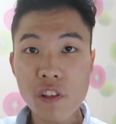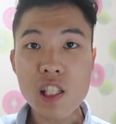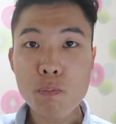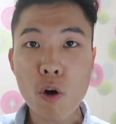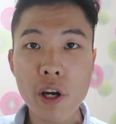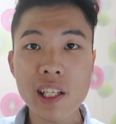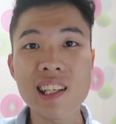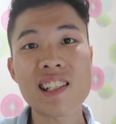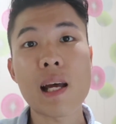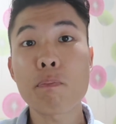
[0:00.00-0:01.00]
First
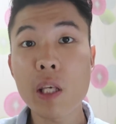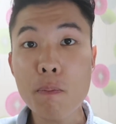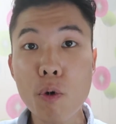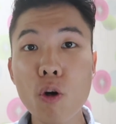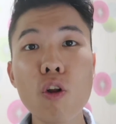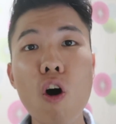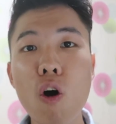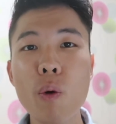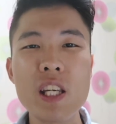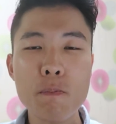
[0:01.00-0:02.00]
point is that people
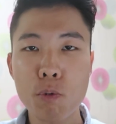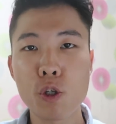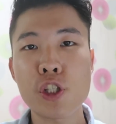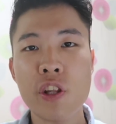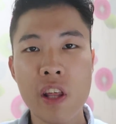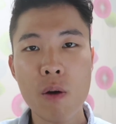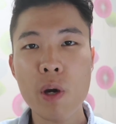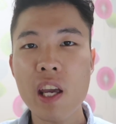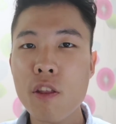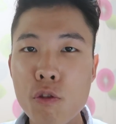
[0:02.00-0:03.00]
always push their
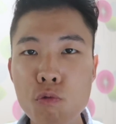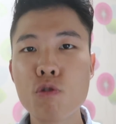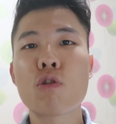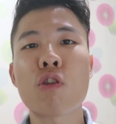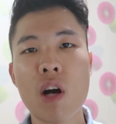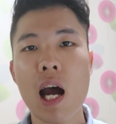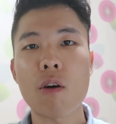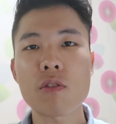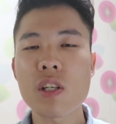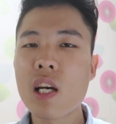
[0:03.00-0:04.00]
way through
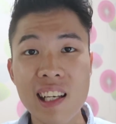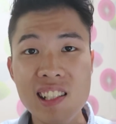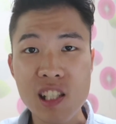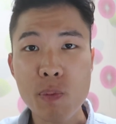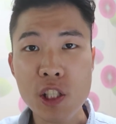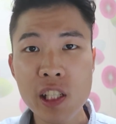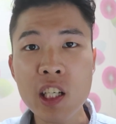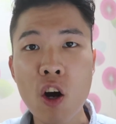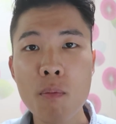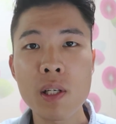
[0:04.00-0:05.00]
crowds. It's especially
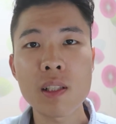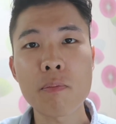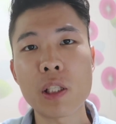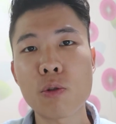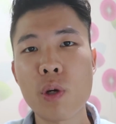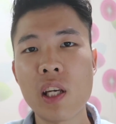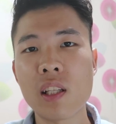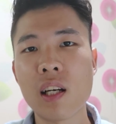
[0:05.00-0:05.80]
common between